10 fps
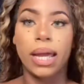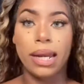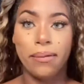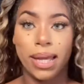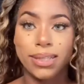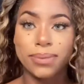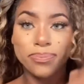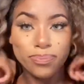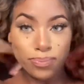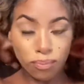Anyways,
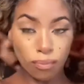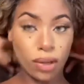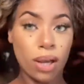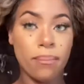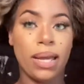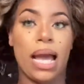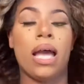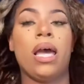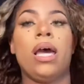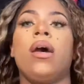but yeah,